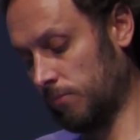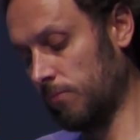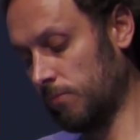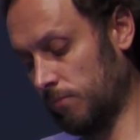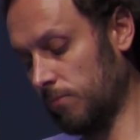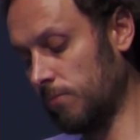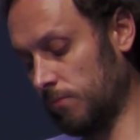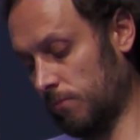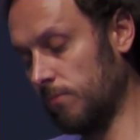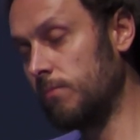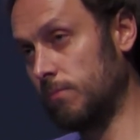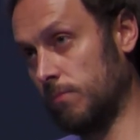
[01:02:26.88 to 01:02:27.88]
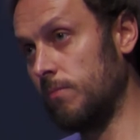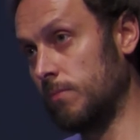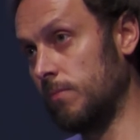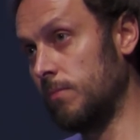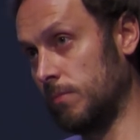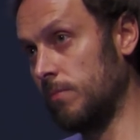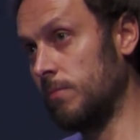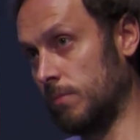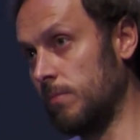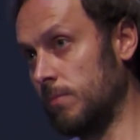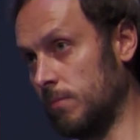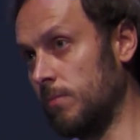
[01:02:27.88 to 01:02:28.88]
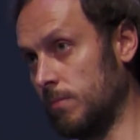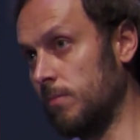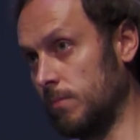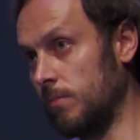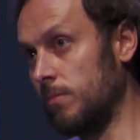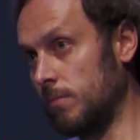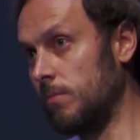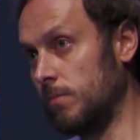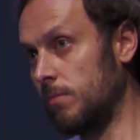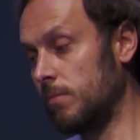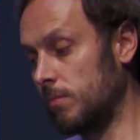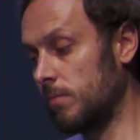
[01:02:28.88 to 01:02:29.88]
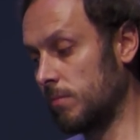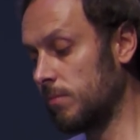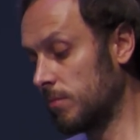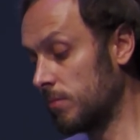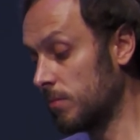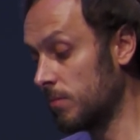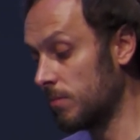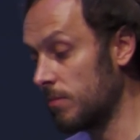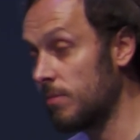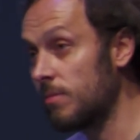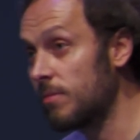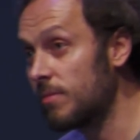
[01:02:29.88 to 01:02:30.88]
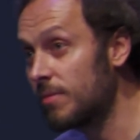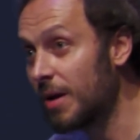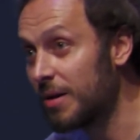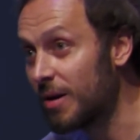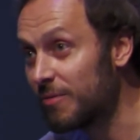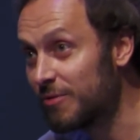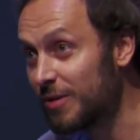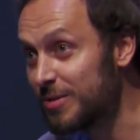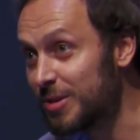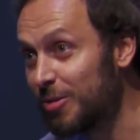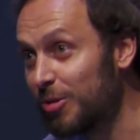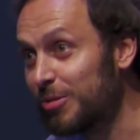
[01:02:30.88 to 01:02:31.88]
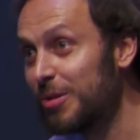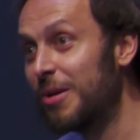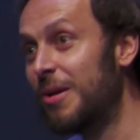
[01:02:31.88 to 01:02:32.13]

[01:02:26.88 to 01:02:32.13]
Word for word: So, the, just as an illustration. But uh, okay, thank you. Yeah, yeah, thanks a lot.